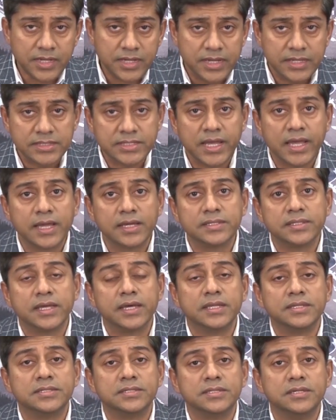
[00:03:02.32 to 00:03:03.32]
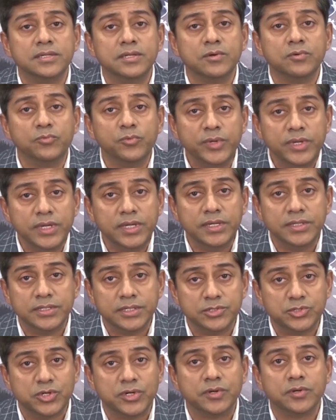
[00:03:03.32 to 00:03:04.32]
attack that we,
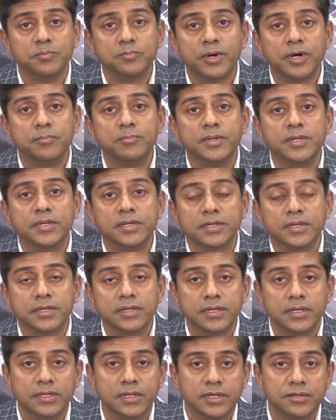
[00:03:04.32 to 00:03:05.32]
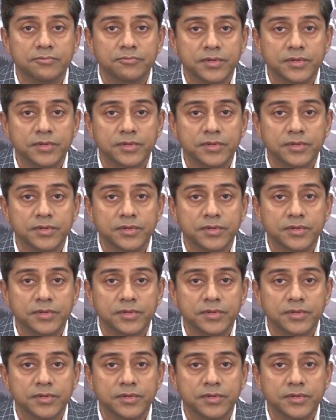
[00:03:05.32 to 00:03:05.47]
the general public, get